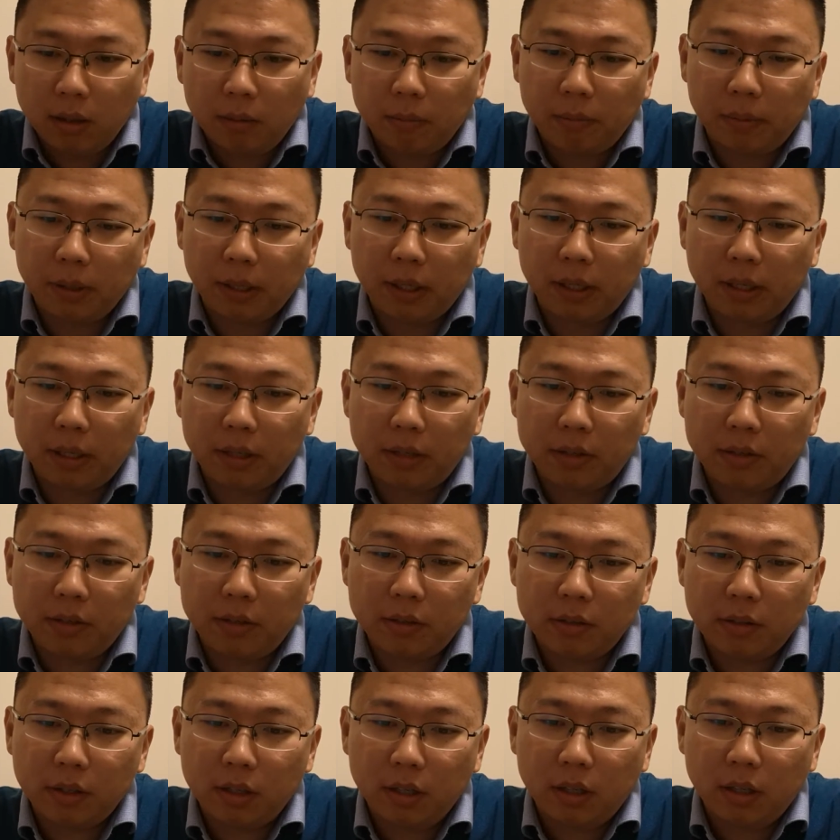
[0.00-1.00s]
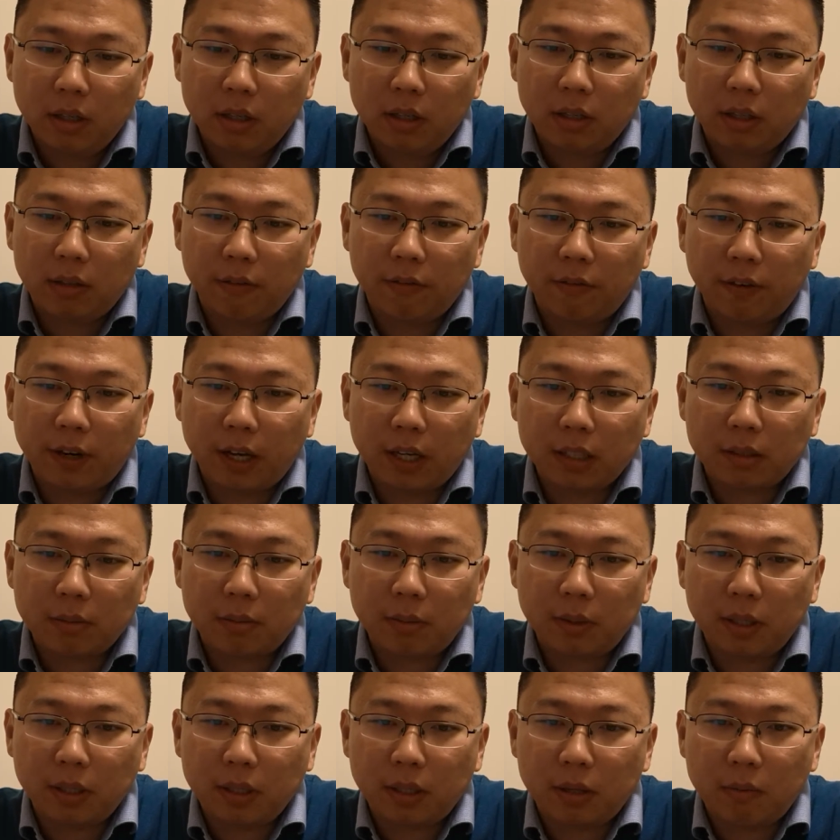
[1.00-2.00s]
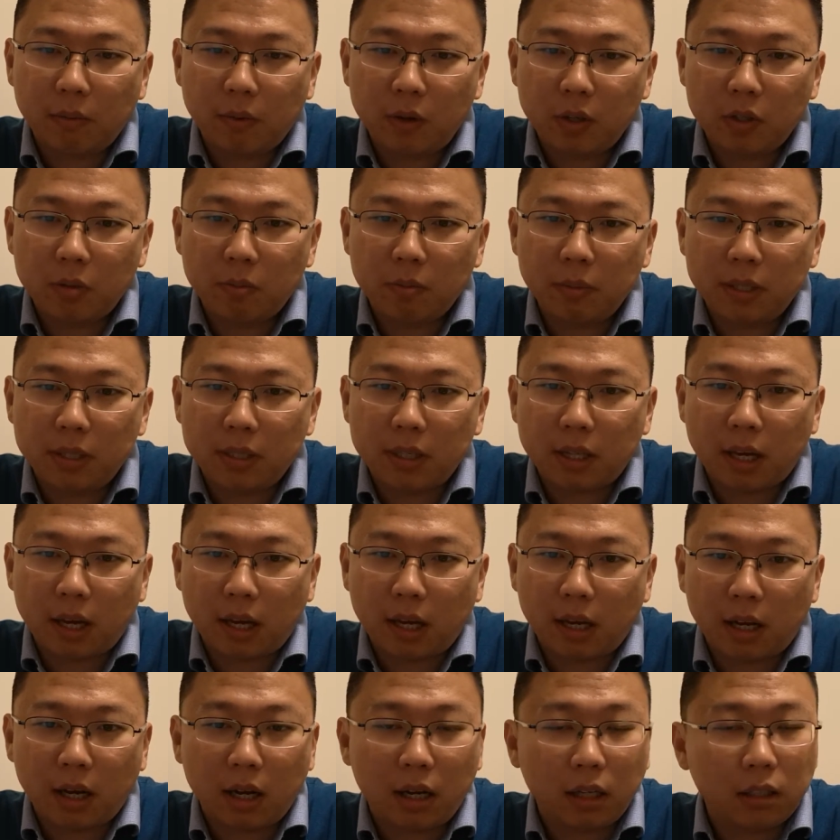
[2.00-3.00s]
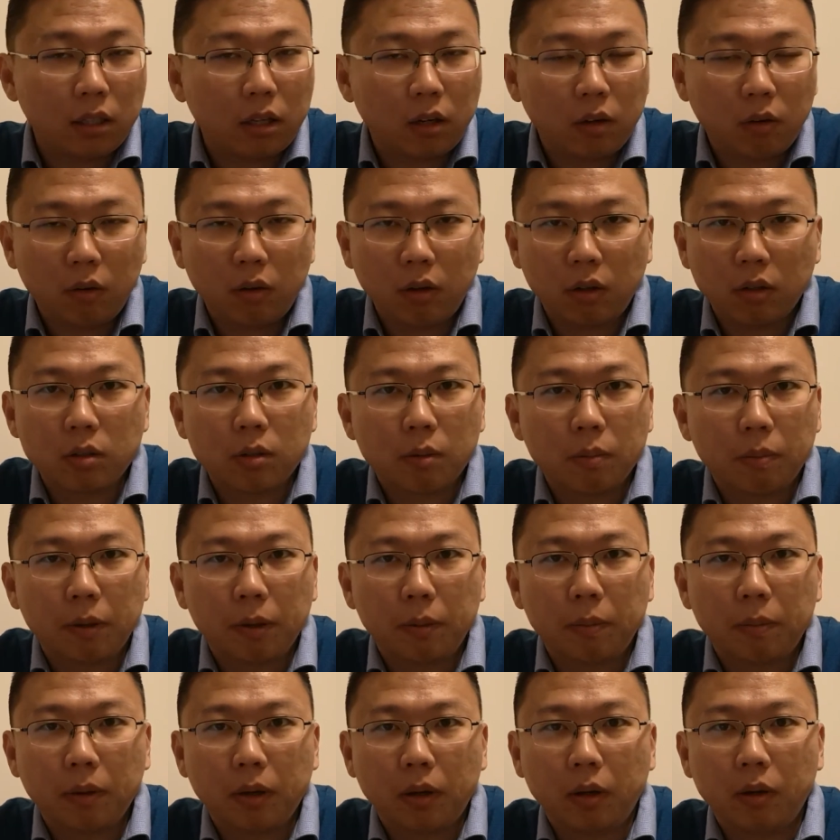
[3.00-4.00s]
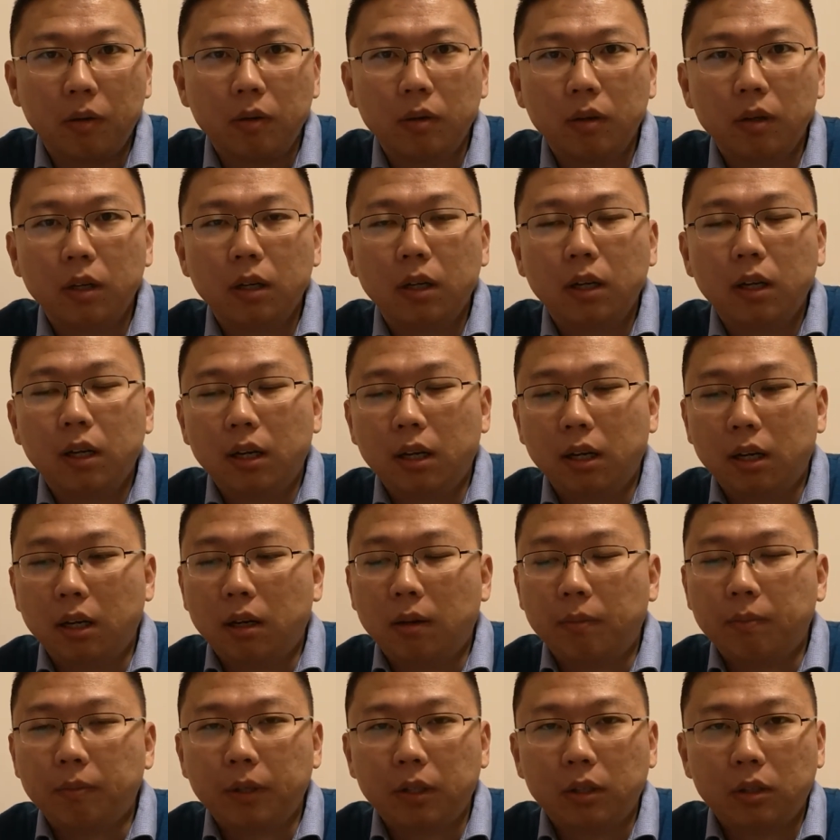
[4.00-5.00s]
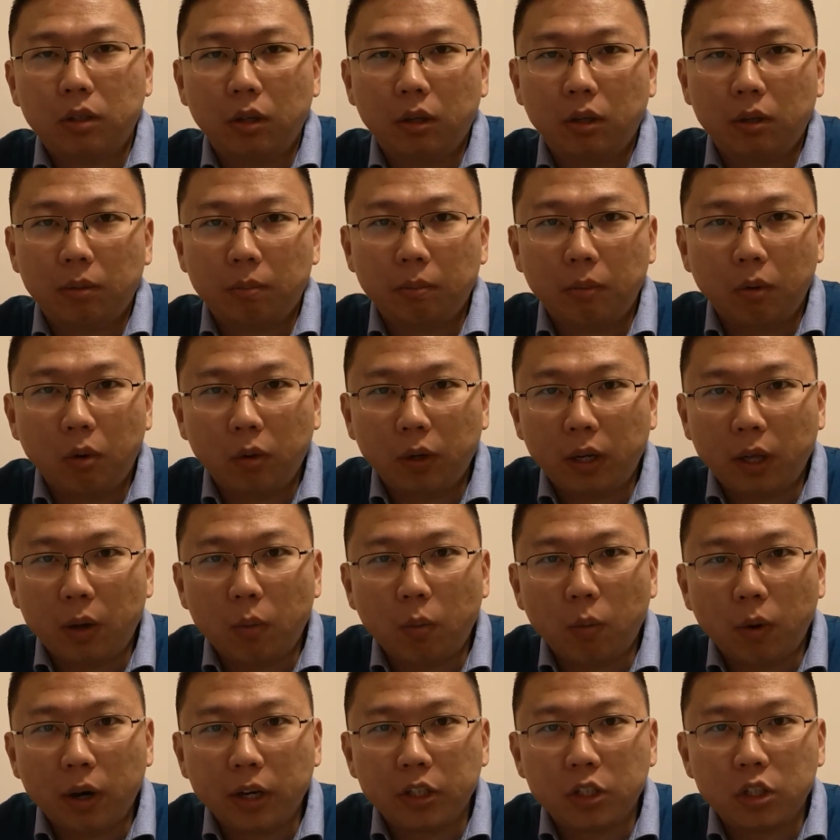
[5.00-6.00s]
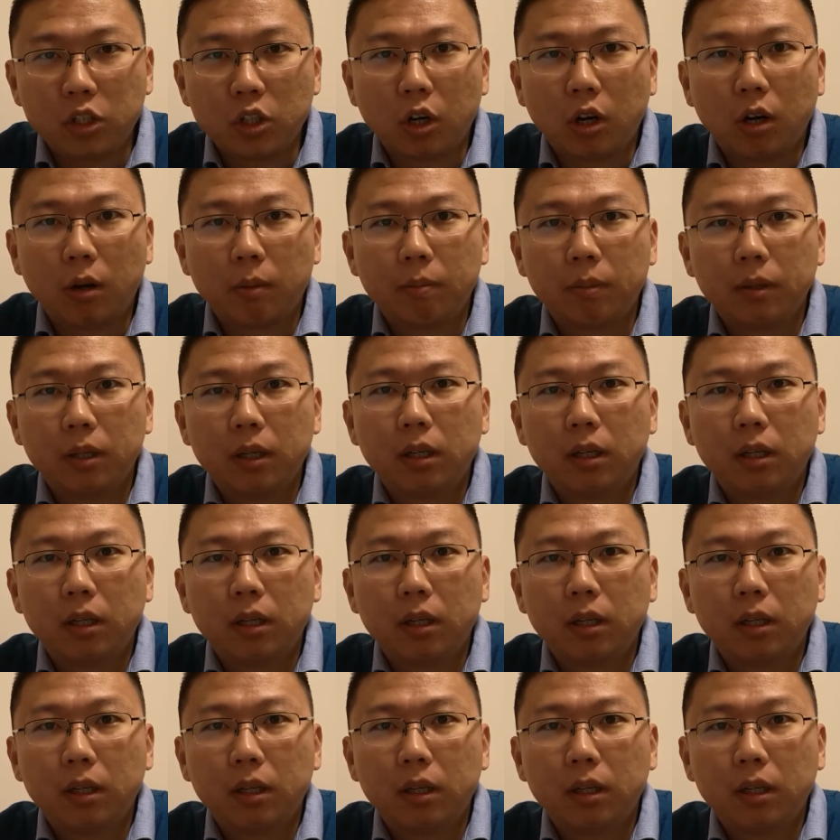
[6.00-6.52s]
because the flexibility, which means that I know lots of people that take more than one job